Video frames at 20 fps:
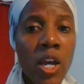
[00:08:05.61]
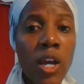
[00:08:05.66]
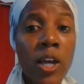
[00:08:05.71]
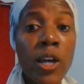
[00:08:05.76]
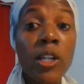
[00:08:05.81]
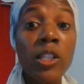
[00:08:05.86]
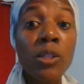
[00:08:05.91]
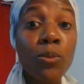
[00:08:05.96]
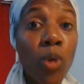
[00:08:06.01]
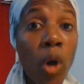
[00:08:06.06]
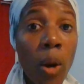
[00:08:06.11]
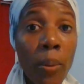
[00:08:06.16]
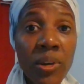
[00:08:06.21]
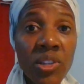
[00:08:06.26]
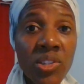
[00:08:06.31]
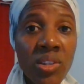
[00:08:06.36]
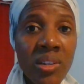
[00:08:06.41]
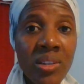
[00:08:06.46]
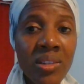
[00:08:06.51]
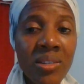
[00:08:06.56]
his
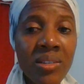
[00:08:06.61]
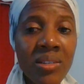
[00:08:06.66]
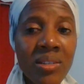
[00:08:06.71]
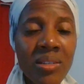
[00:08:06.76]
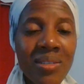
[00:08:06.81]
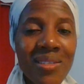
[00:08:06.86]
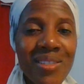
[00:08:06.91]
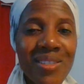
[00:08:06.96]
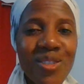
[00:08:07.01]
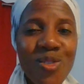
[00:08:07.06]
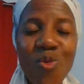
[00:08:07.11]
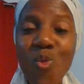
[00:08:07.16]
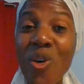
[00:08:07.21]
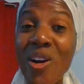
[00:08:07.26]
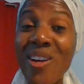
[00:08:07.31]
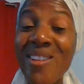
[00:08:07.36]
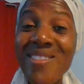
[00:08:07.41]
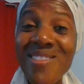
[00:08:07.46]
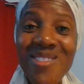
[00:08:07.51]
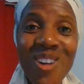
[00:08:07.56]
promises
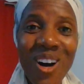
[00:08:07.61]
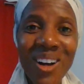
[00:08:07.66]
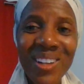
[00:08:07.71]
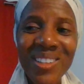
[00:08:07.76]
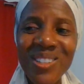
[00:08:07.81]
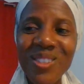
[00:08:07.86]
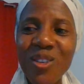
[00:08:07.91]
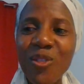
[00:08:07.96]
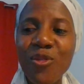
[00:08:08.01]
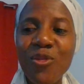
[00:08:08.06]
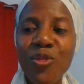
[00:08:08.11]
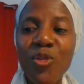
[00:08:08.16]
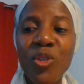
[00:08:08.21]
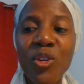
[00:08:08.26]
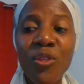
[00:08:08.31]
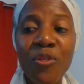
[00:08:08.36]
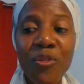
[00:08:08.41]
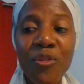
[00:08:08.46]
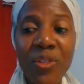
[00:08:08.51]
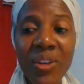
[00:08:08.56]
were not
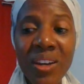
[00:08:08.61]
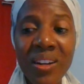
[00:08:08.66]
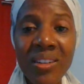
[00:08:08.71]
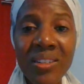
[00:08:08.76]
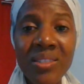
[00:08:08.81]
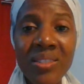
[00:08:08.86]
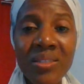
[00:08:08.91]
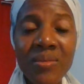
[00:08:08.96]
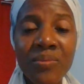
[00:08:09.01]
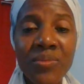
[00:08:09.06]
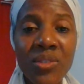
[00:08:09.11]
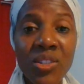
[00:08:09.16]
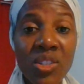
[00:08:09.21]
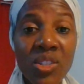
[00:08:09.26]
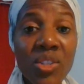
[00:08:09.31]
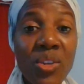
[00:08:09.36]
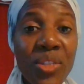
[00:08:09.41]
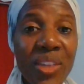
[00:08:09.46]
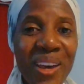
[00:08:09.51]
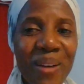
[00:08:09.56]
fulfilled
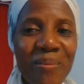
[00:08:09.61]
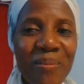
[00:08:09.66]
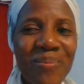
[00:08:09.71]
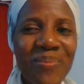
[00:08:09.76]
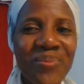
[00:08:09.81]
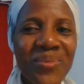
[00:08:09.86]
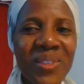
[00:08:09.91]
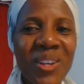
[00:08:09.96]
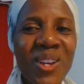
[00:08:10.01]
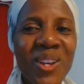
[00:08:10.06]
to them.